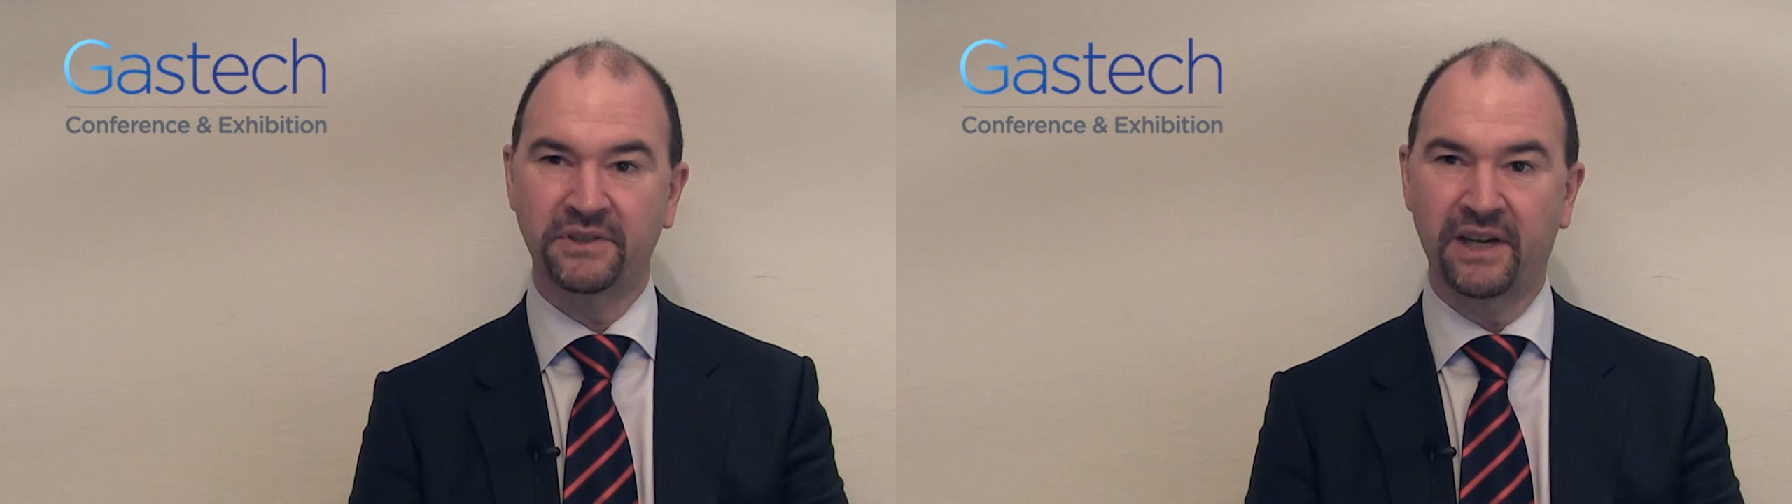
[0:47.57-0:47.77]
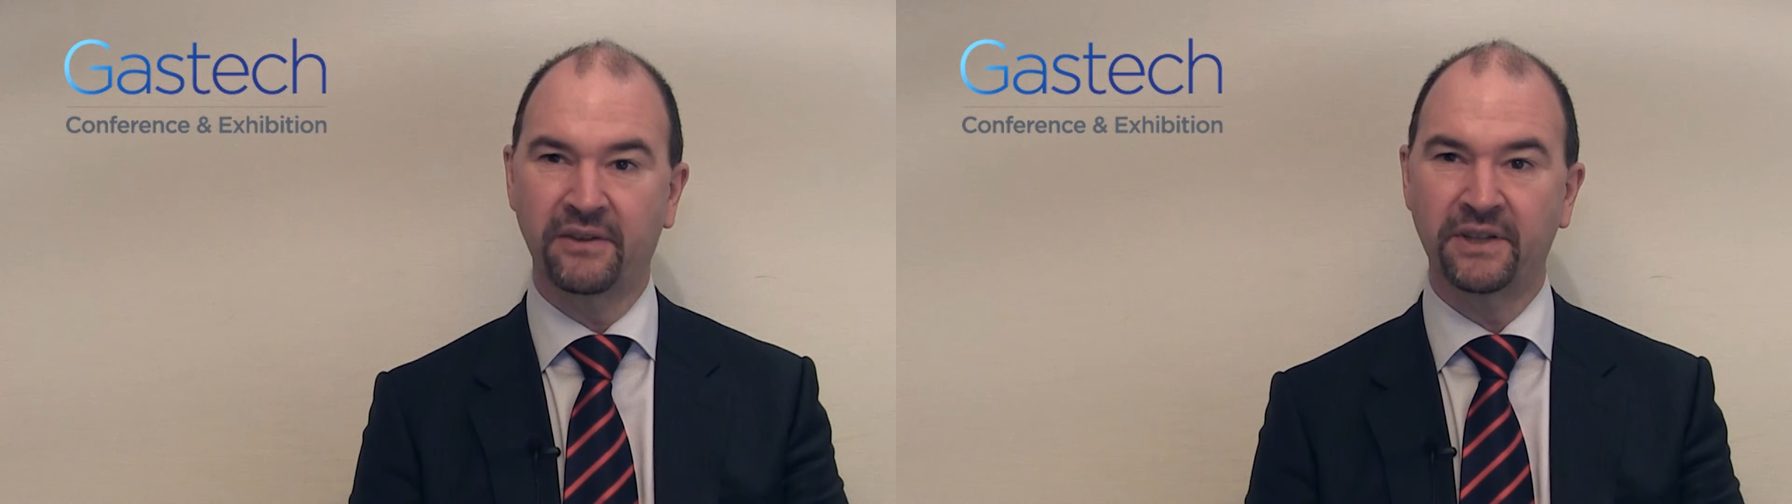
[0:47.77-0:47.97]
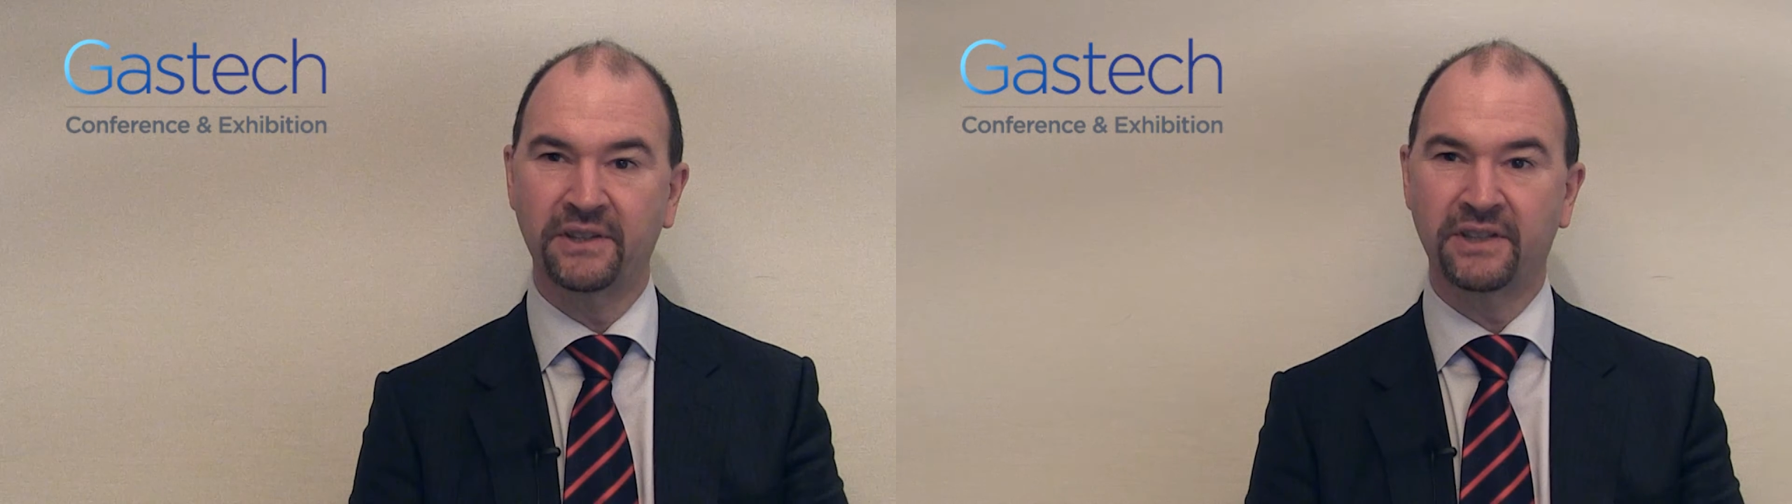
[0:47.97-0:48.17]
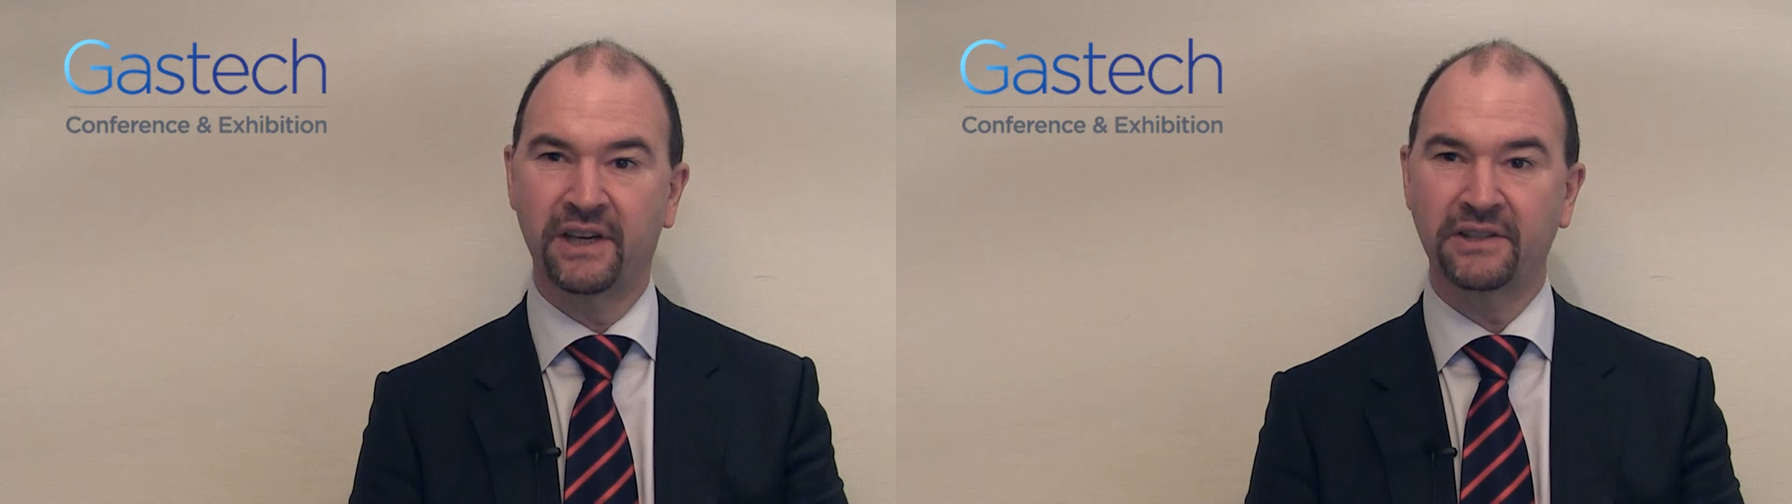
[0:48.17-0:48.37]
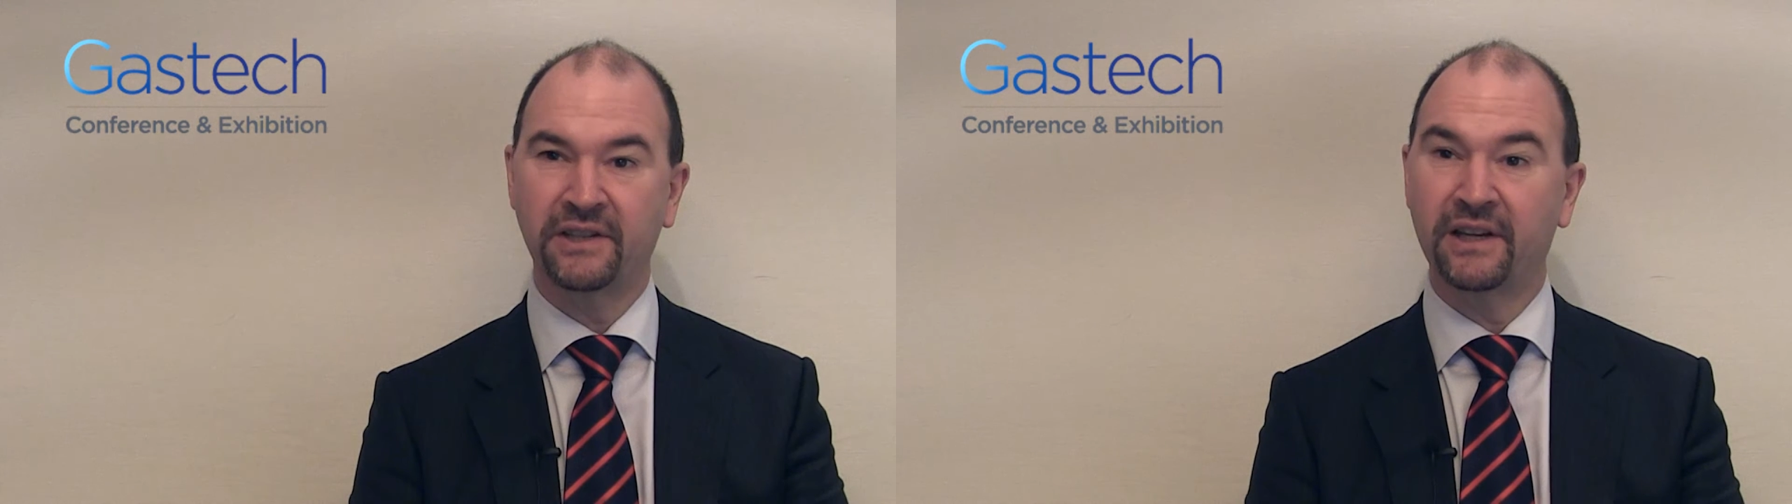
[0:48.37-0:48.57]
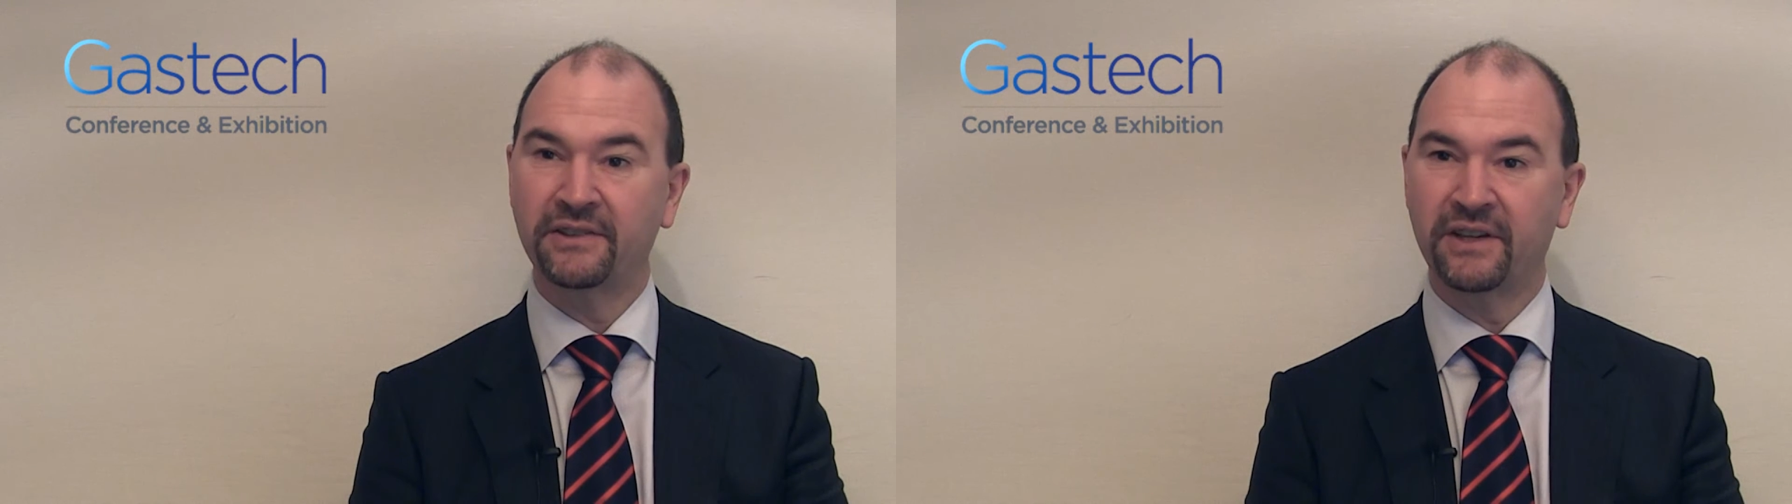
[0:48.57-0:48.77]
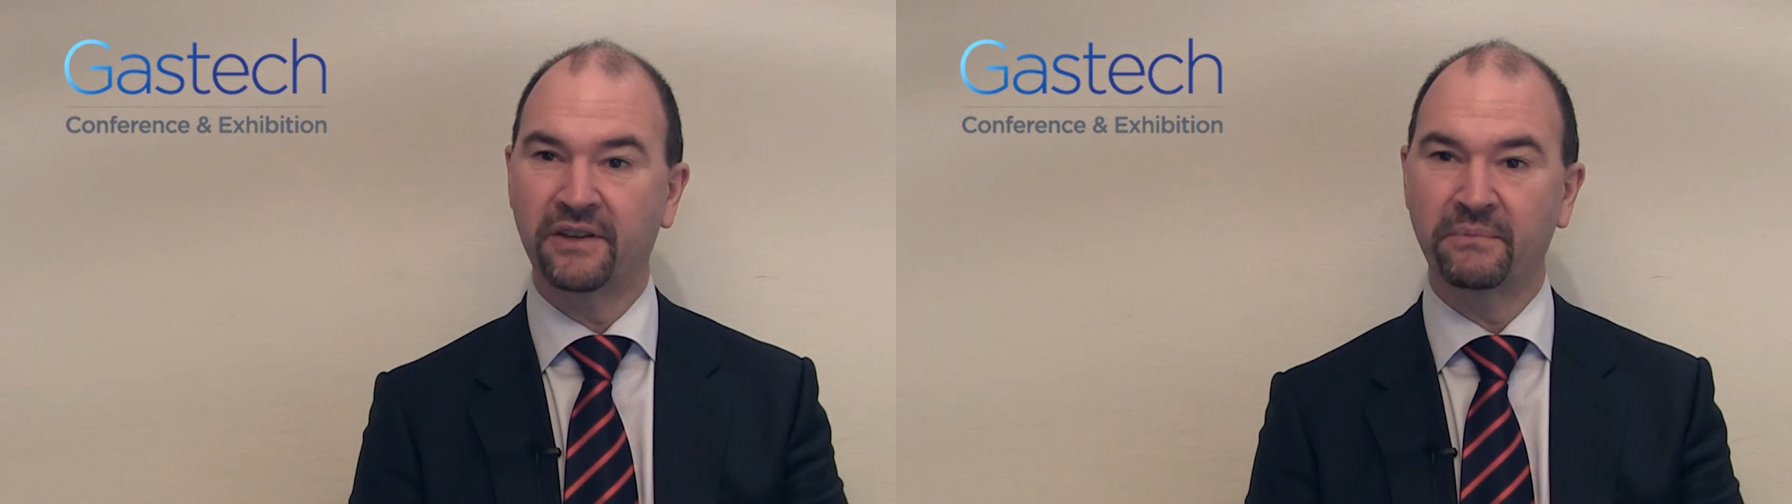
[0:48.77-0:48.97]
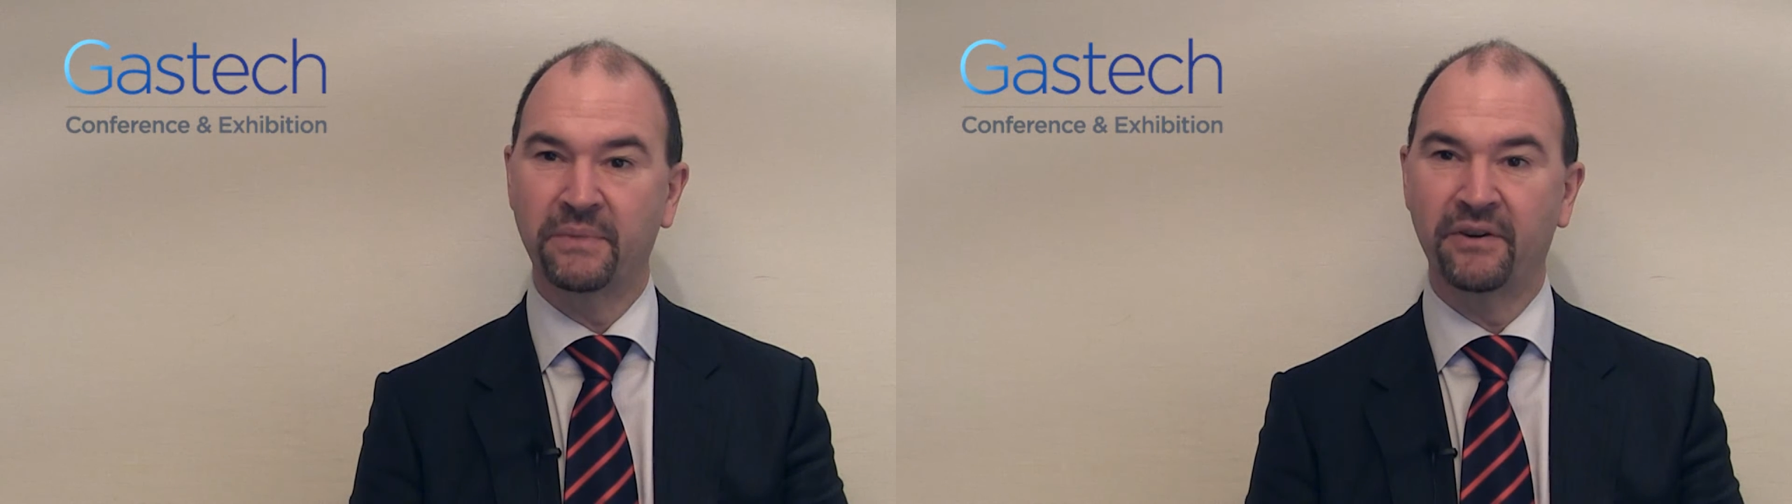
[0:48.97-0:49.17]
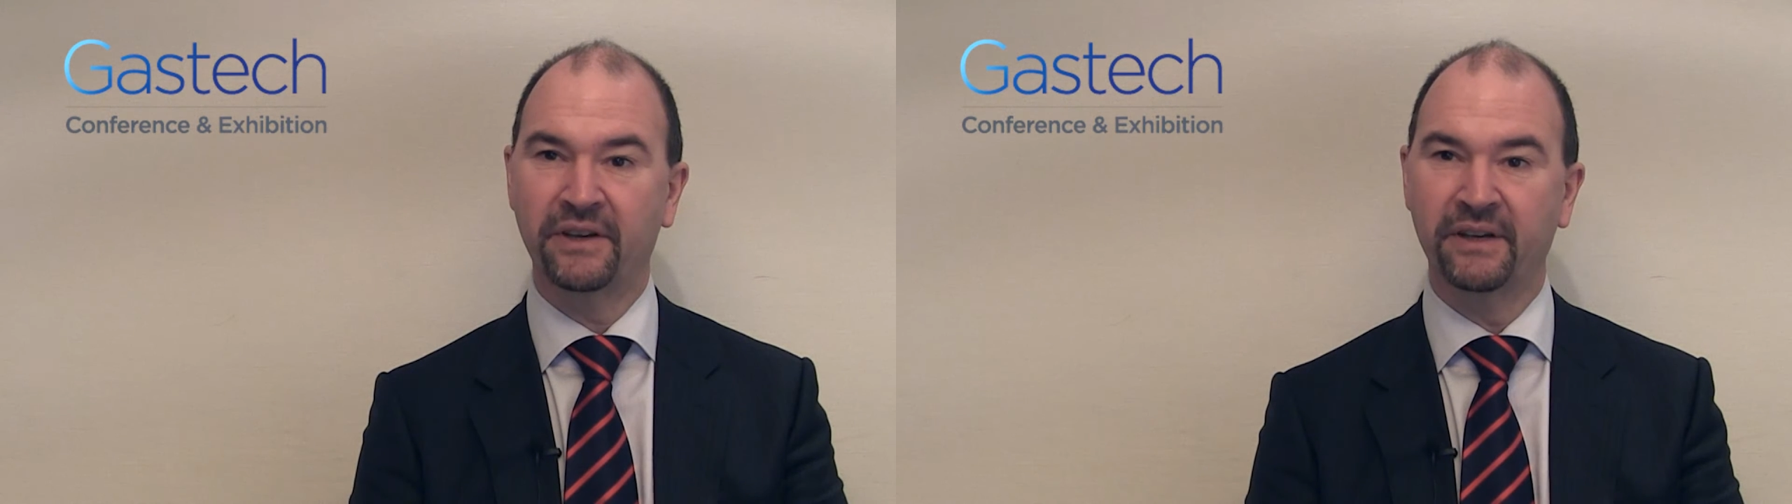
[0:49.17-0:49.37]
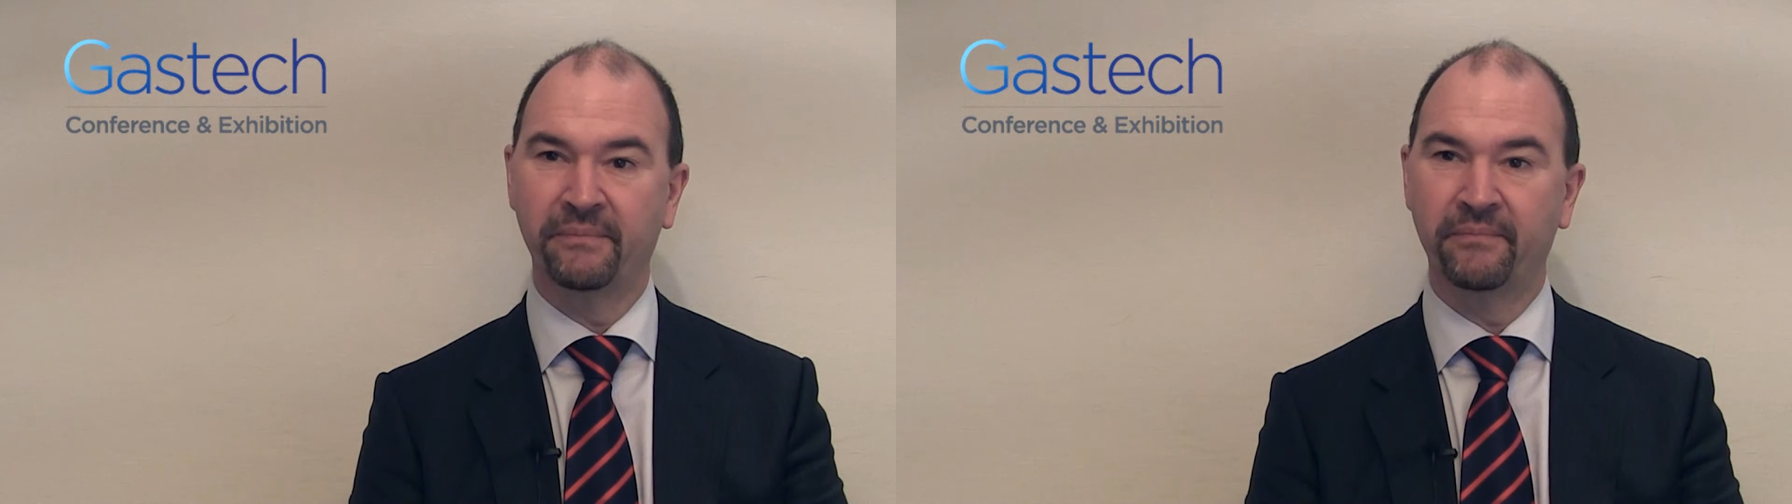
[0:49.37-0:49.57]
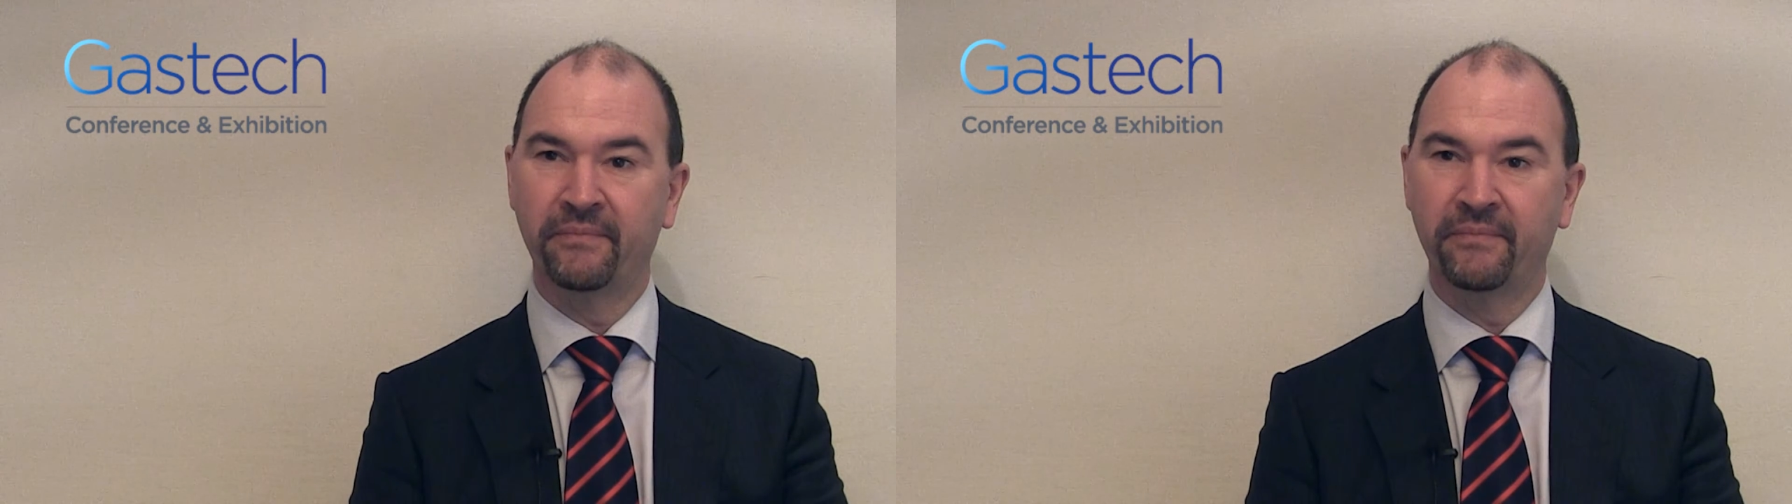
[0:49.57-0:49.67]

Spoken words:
Southeast Asia and South America,